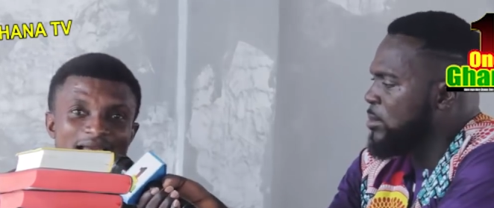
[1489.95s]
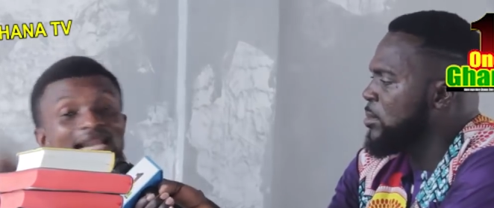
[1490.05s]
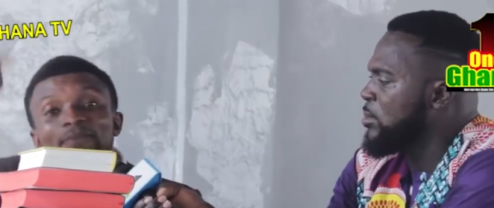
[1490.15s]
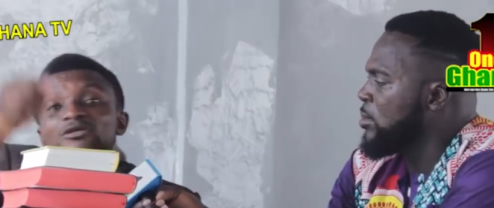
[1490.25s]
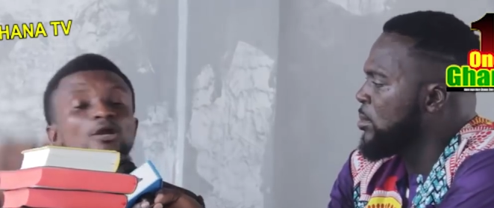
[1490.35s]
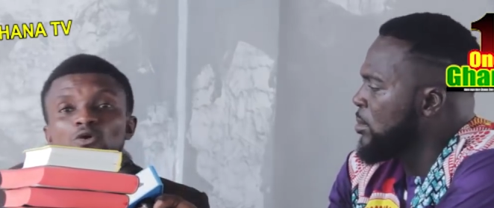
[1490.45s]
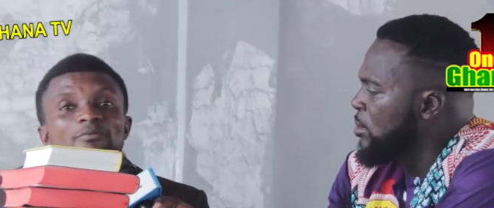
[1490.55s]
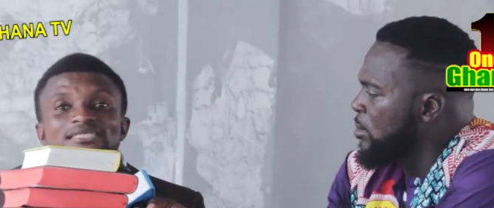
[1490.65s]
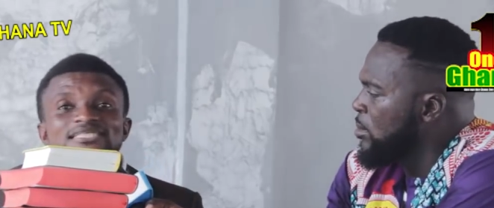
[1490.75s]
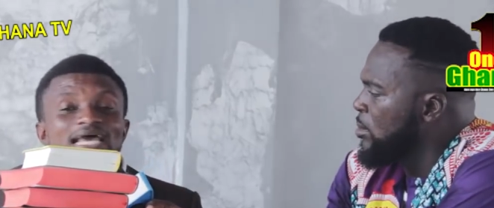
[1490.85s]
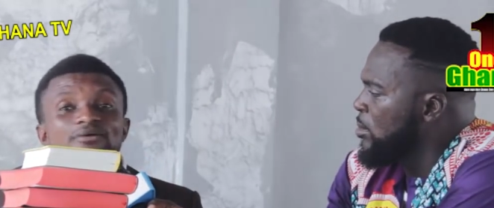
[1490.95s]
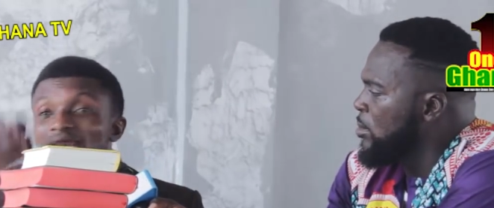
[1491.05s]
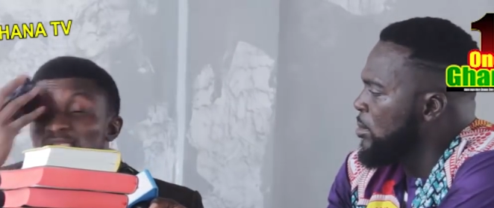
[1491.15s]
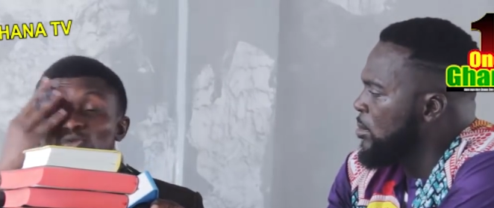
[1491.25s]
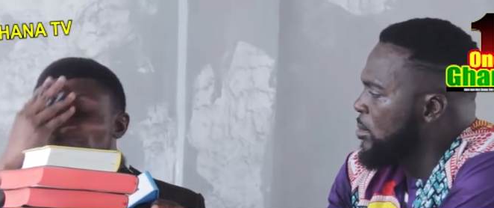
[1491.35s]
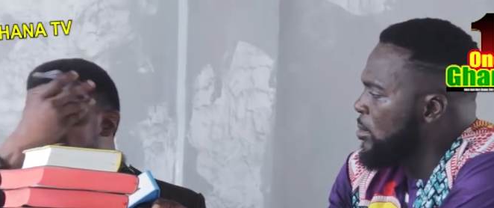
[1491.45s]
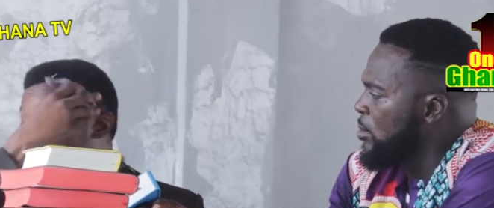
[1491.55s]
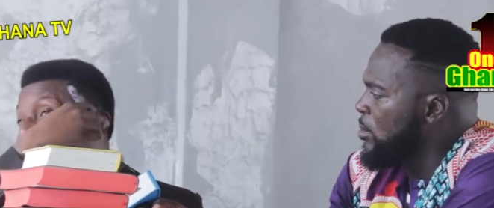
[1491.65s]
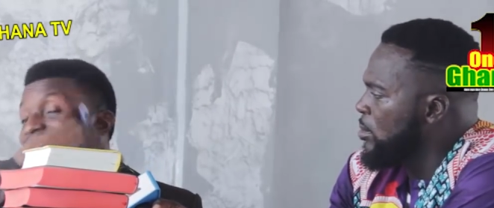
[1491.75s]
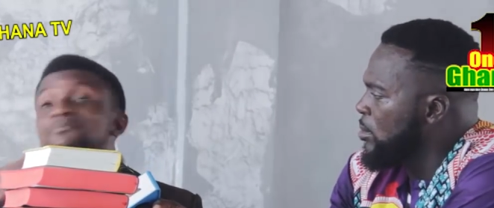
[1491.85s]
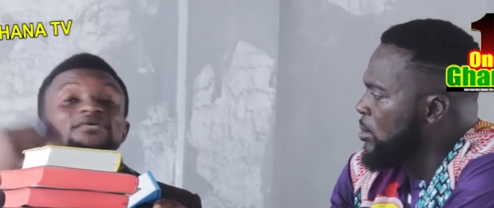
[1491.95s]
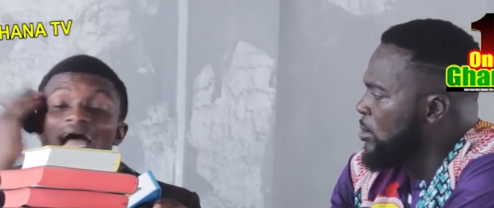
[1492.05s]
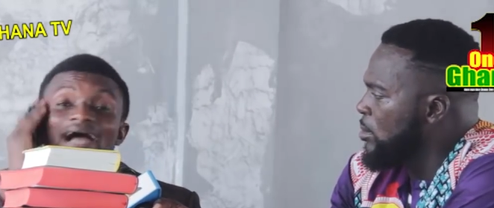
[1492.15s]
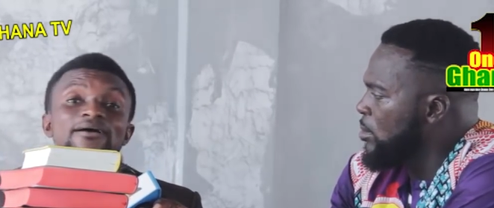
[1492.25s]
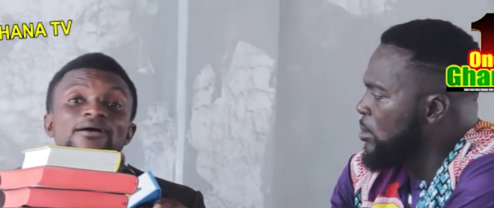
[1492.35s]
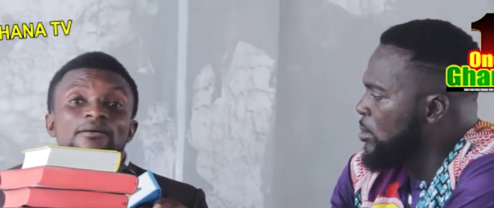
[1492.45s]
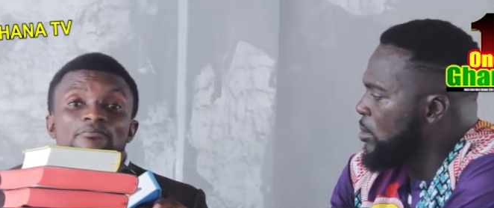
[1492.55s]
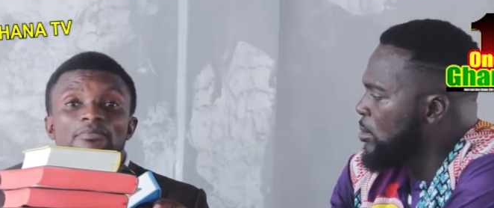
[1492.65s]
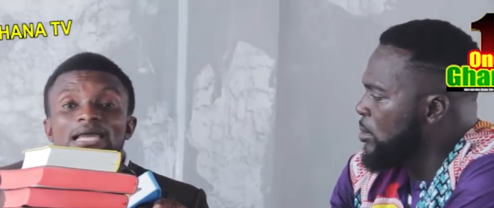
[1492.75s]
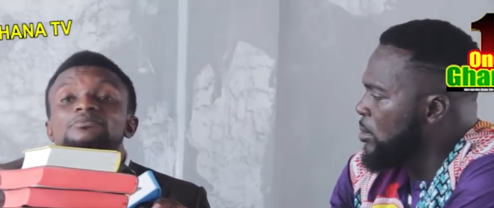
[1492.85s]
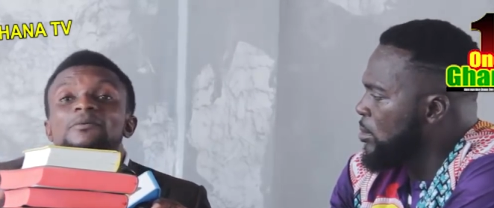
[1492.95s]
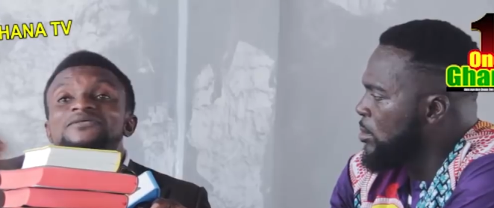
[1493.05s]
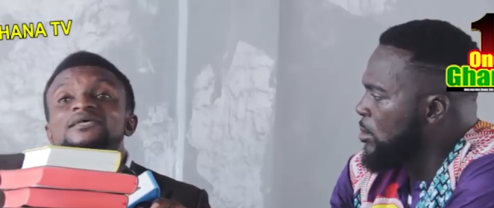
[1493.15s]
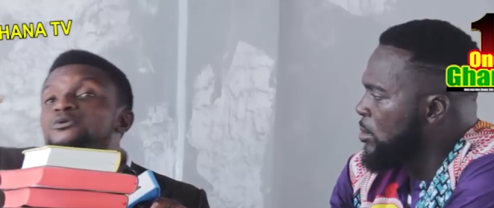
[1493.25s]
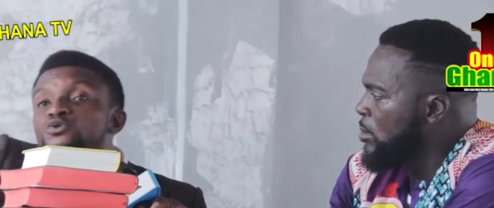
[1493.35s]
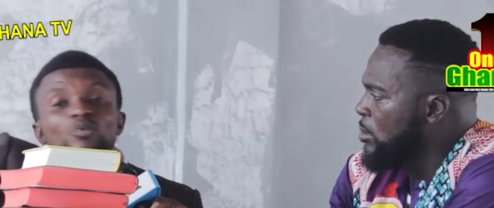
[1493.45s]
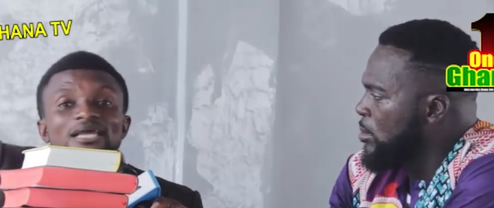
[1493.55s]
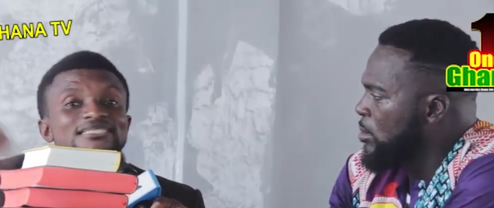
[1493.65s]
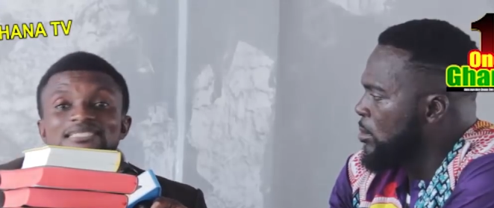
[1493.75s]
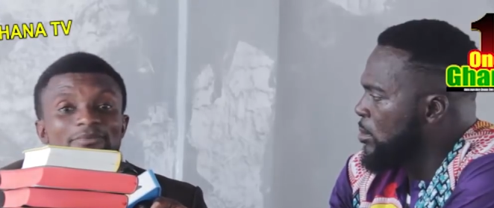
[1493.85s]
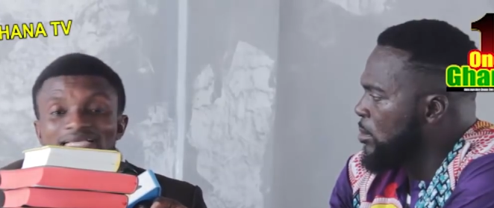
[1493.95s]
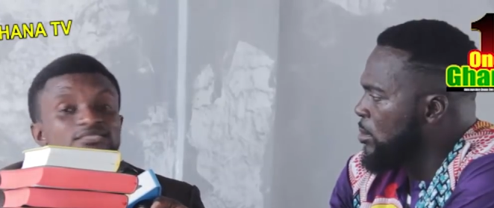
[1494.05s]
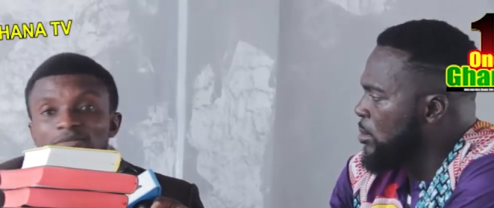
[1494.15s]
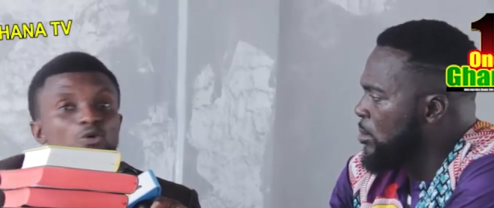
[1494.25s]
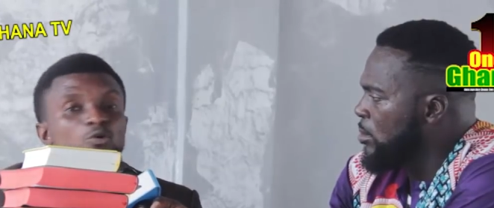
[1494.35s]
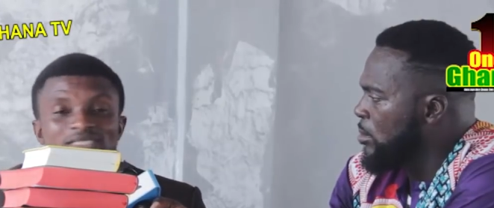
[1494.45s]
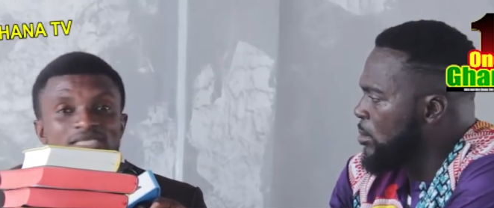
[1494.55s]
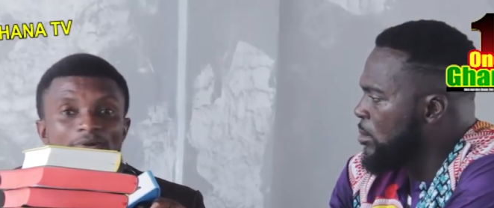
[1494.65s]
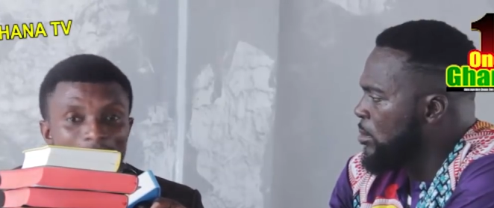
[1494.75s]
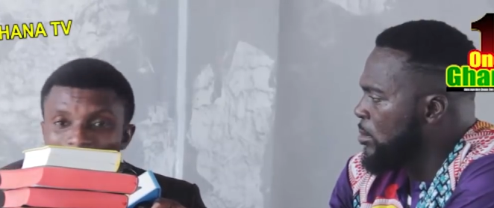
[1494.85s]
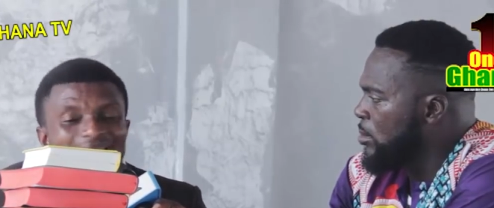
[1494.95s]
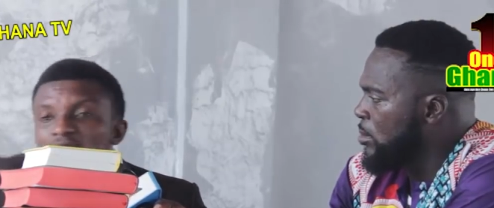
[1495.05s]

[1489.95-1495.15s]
Speaker 1: ana me documents na ready so me nkase bia eh me pese me tu kwanti na me kase me documents are ready me ma